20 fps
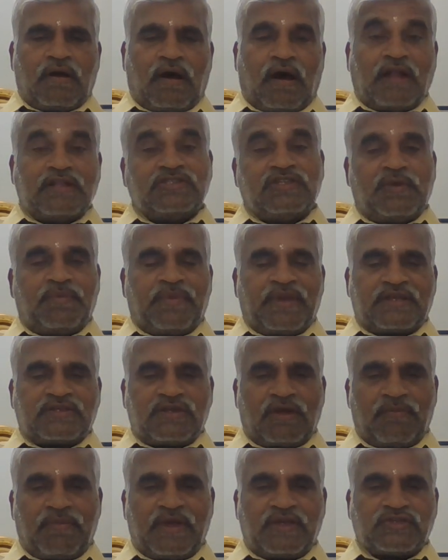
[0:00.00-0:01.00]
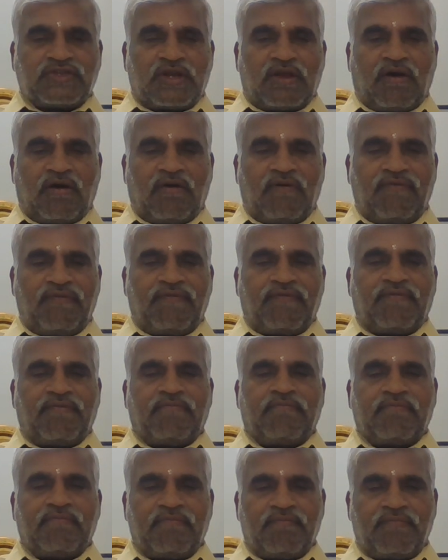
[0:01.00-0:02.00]
algebraic summation of
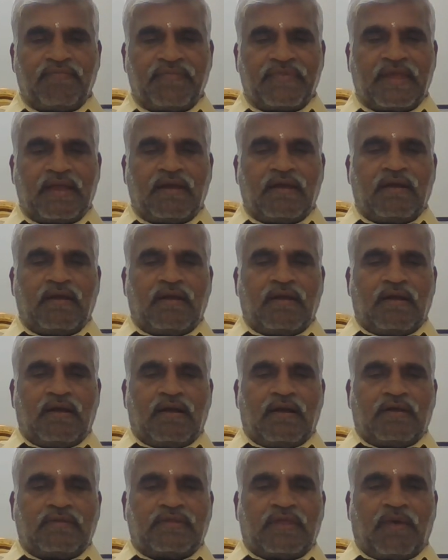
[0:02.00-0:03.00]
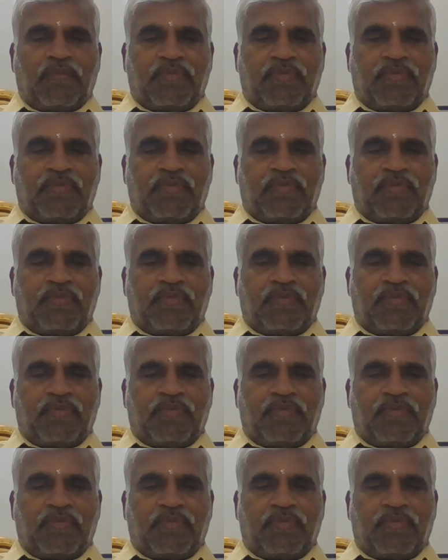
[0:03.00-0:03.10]
the